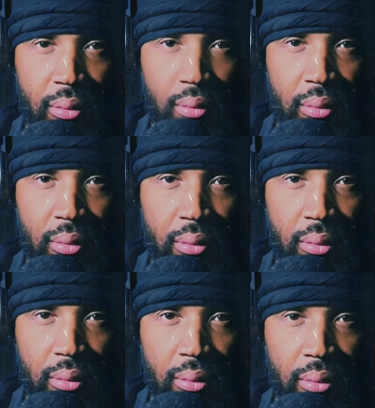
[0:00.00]

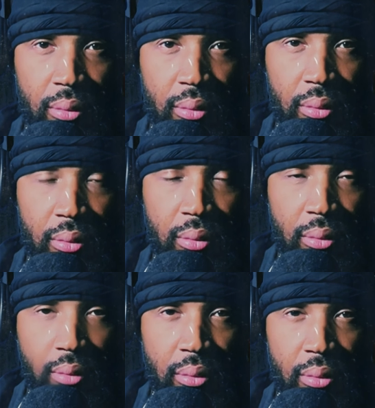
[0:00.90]

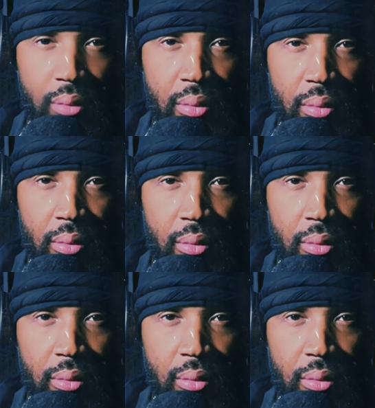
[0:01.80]
(no one is talking)